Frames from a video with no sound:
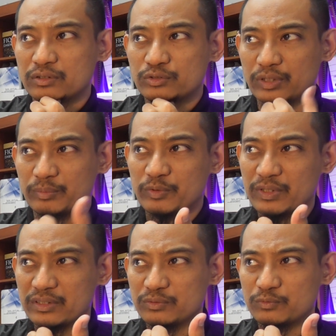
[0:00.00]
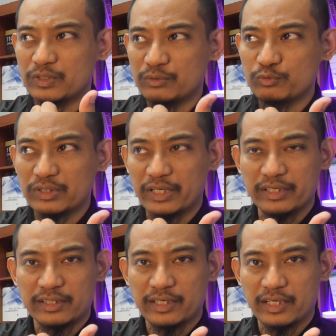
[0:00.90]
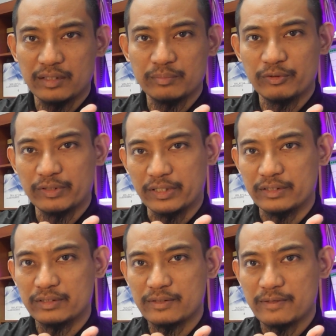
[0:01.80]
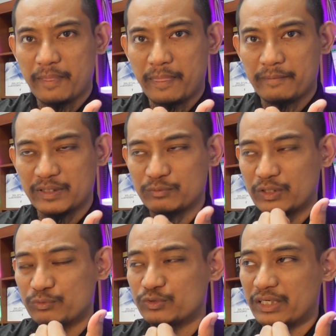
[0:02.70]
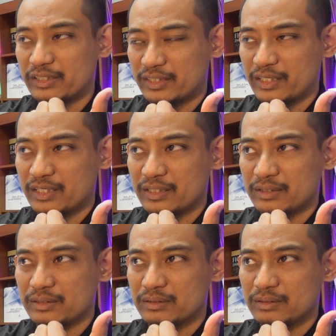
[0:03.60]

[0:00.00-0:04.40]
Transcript: So number one, why would I care about that? Right? Why would I care